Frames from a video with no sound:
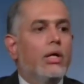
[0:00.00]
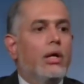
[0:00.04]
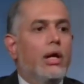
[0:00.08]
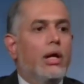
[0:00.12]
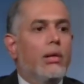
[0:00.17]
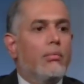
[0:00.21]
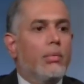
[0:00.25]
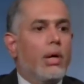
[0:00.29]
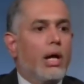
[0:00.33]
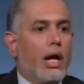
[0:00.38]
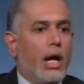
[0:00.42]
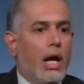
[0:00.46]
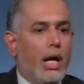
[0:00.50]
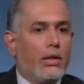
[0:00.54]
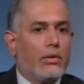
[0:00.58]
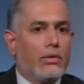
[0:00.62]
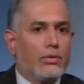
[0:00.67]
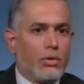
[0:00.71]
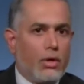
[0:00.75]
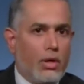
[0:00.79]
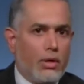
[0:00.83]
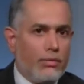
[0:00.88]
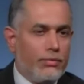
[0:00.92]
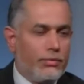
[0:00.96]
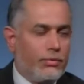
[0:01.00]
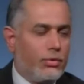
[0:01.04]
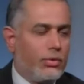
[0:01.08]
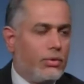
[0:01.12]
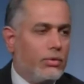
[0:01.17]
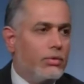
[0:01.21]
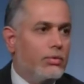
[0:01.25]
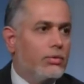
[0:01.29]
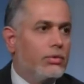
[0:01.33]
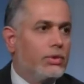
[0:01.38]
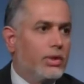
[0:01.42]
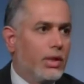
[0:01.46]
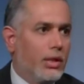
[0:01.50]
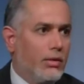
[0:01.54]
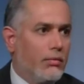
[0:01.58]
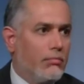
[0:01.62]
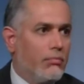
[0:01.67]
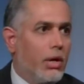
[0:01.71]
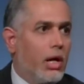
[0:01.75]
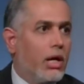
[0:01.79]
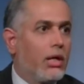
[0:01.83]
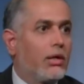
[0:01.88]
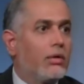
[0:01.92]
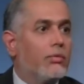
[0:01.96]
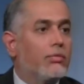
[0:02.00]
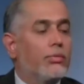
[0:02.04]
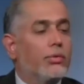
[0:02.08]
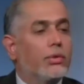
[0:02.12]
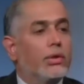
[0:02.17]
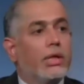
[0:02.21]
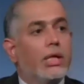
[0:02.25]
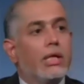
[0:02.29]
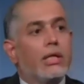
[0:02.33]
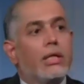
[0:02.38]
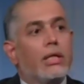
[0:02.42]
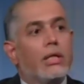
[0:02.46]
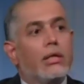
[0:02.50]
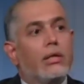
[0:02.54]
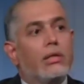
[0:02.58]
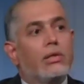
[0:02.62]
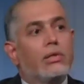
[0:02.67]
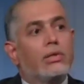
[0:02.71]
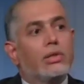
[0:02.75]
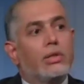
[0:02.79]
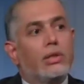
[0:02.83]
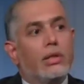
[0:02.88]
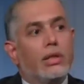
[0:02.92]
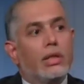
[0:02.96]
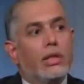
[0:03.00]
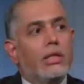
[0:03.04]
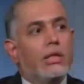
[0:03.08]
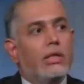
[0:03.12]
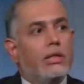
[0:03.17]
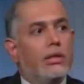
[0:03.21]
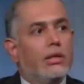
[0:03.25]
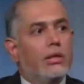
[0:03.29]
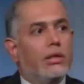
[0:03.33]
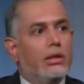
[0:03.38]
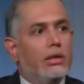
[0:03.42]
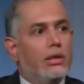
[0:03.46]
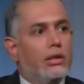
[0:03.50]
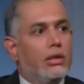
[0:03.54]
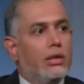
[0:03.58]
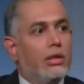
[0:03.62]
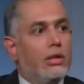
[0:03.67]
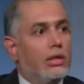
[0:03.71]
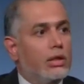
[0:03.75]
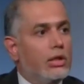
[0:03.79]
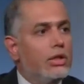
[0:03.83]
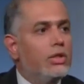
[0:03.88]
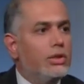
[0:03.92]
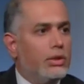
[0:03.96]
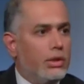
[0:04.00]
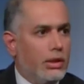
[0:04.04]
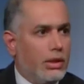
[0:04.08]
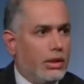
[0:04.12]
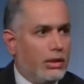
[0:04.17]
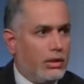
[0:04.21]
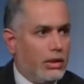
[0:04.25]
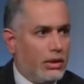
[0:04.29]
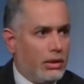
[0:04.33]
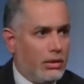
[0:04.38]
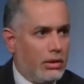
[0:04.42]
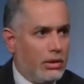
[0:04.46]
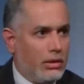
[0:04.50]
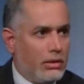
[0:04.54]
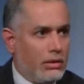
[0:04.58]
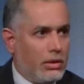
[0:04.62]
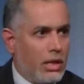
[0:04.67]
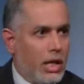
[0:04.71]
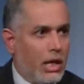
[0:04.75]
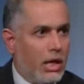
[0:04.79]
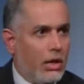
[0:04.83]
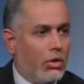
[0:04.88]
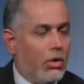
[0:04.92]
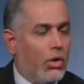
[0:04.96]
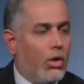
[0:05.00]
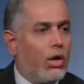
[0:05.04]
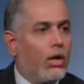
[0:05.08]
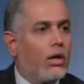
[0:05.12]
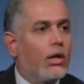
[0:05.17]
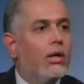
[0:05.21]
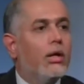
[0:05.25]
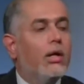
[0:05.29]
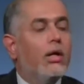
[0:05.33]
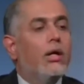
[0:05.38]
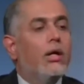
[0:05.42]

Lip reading: and my hat's off to Sheriff Baca for taking this lead in initiating this dialogue.